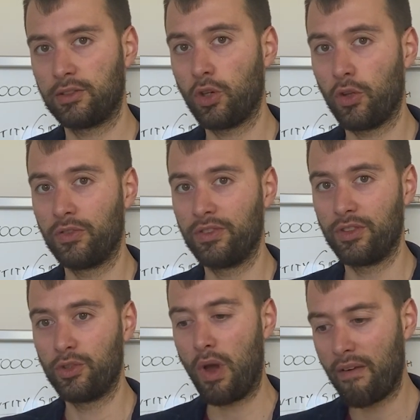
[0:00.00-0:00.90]
So
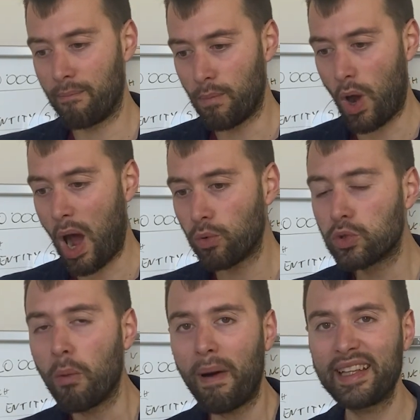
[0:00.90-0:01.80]
you have
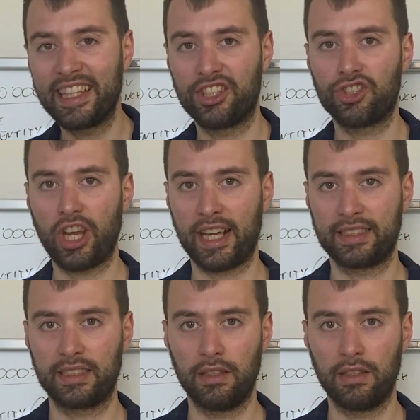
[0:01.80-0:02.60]
automatic checks